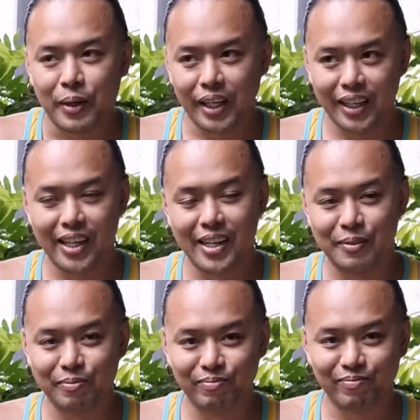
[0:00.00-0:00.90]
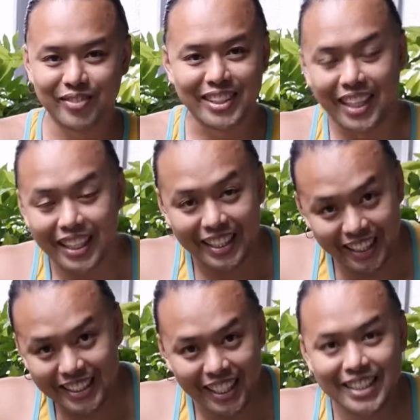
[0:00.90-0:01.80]
Um,
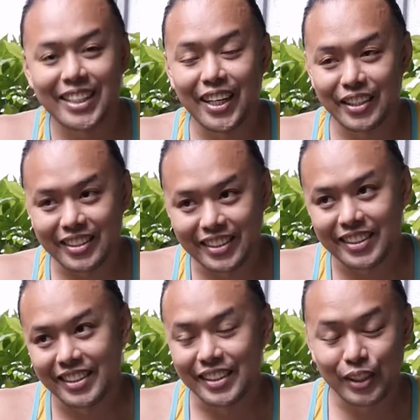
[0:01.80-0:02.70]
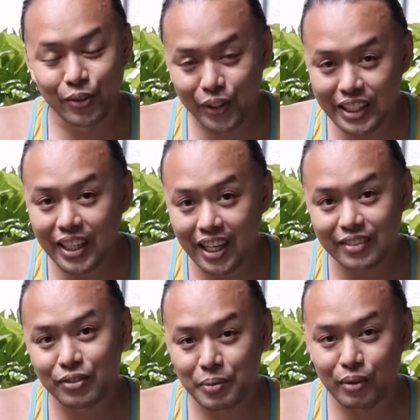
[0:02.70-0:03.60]
this is not this fruit is
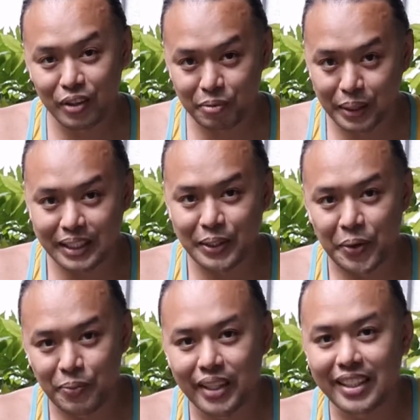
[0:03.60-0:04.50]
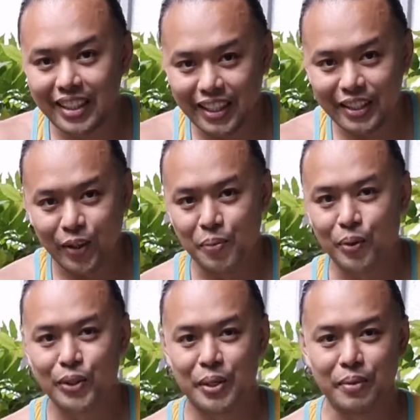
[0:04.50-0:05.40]
not from the Philippines though, but it is
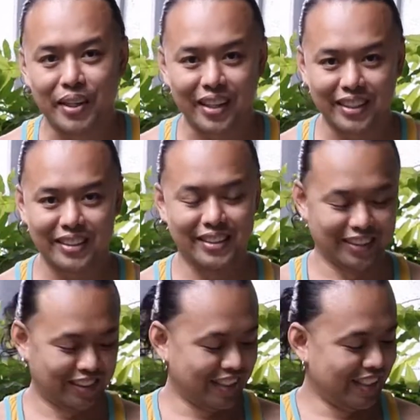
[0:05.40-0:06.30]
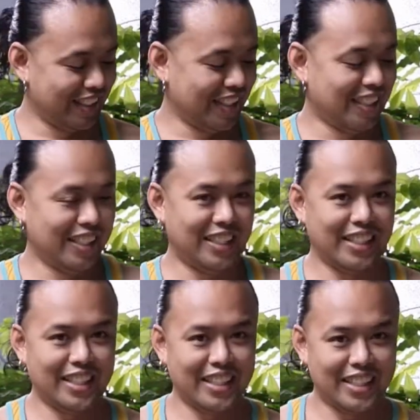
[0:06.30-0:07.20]
almost similar.
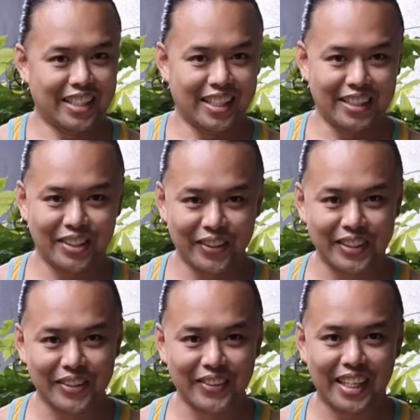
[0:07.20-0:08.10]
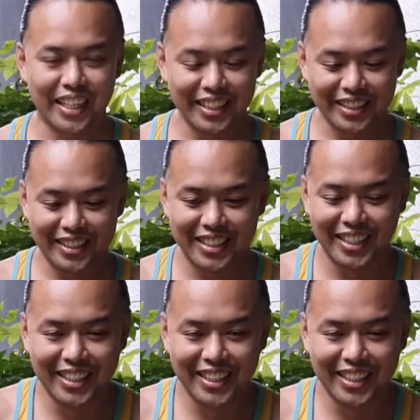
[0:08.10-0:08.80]
And show it to you guys.